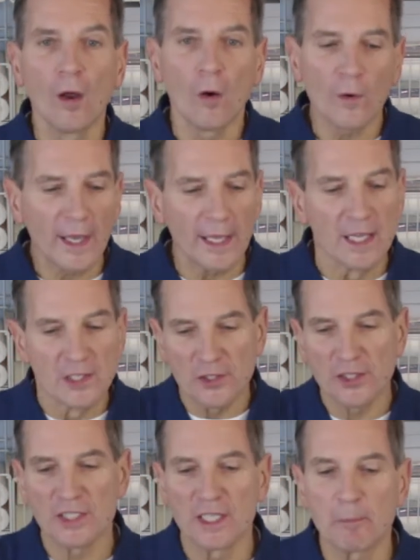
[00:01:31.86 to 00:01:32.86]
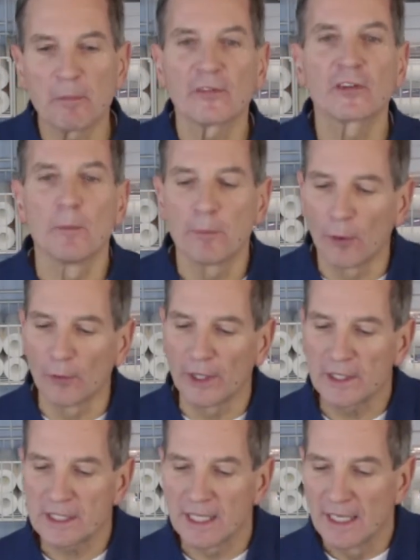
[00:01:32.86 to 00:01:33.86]
Okay, so there's a number of
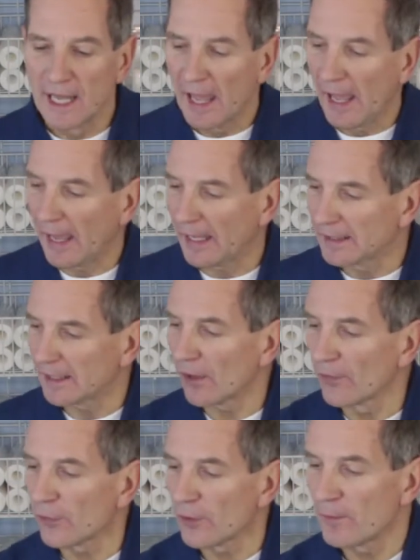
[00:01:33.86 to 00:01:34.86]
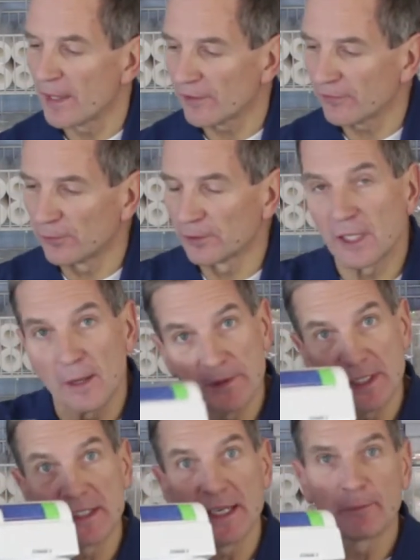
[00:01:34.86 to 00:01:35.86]
components, and although the manifold
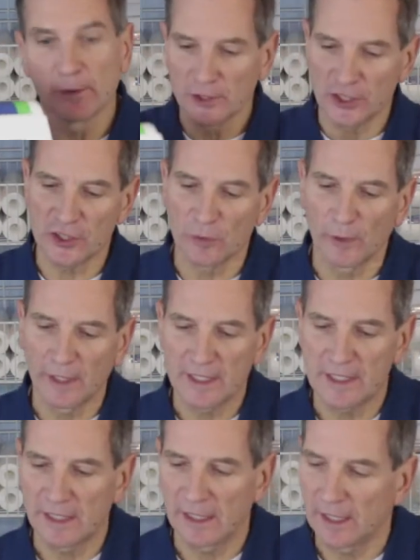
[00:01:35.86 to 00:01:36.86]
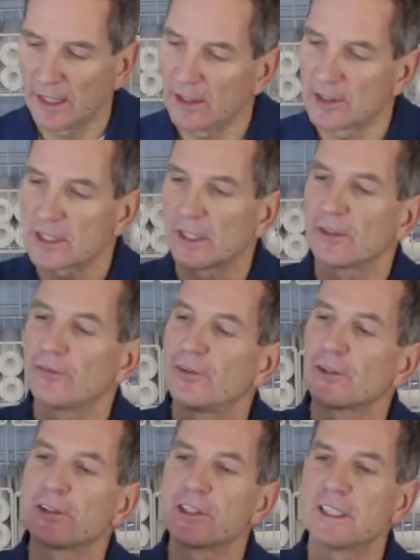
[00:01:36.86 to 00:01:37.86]
comes assembled just the way you see it here, it's got the
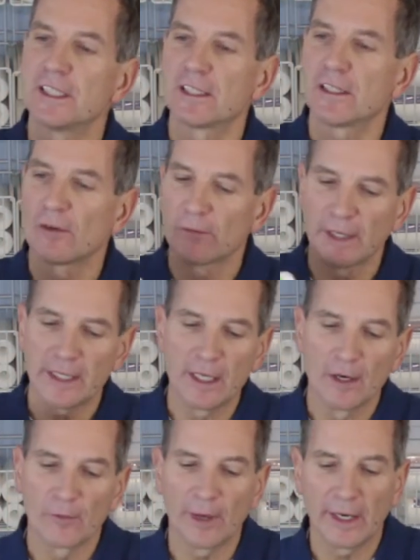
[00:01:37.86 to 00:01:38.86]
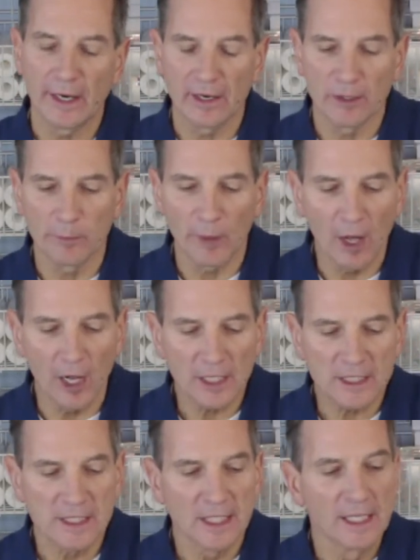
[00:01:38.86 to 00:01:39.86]
filters in it already right out of the
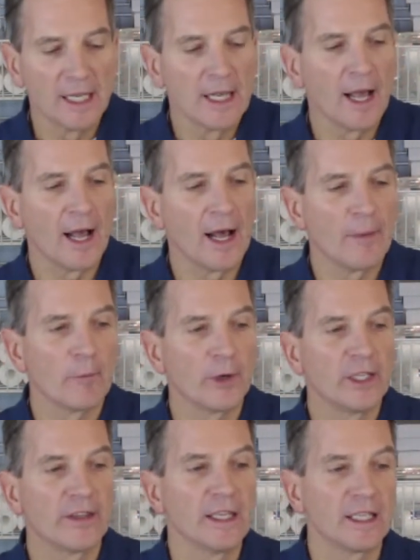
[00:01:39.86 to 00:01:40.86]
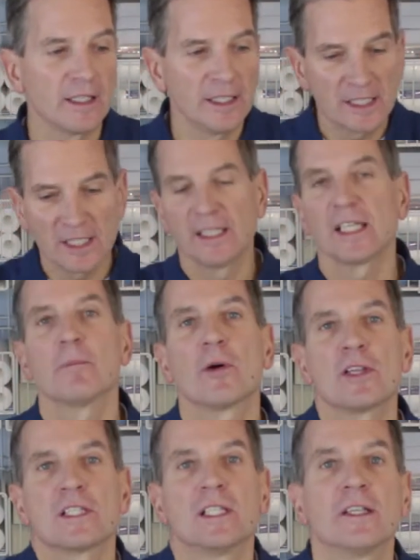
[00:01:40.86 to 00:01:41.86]
box. What you need to think
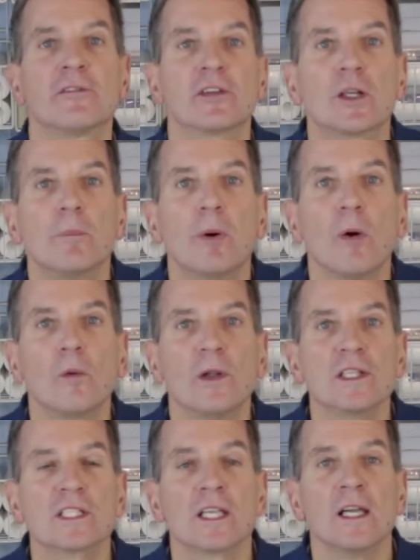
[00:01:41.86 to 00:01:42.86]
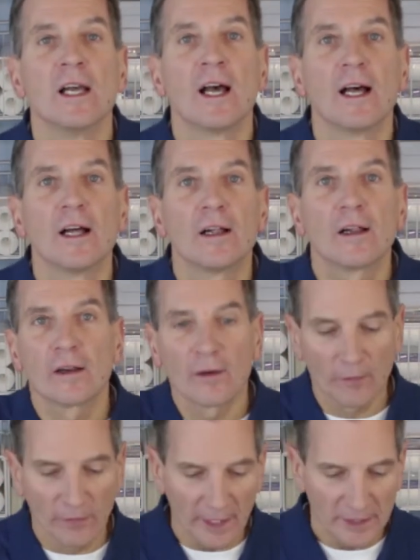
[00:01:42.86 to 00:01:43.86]
about is the different components
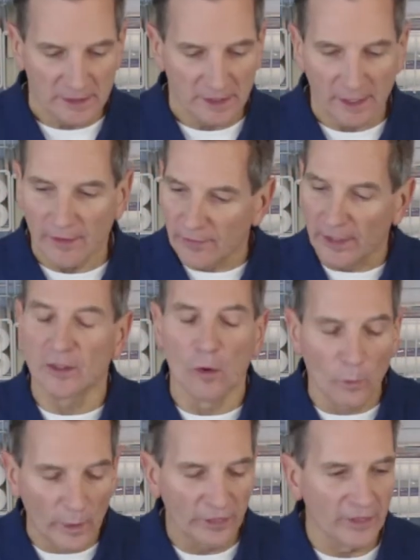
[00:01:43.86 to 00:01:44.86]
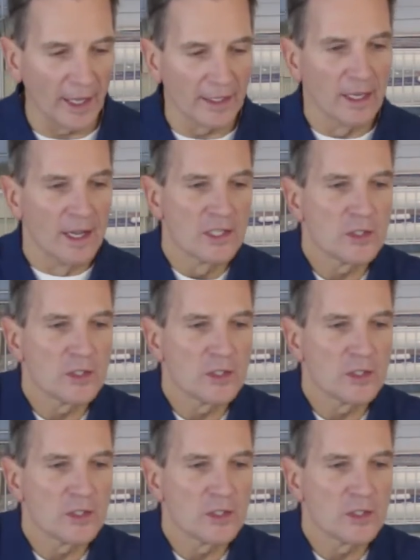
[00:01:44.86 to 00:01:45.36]
that go with that.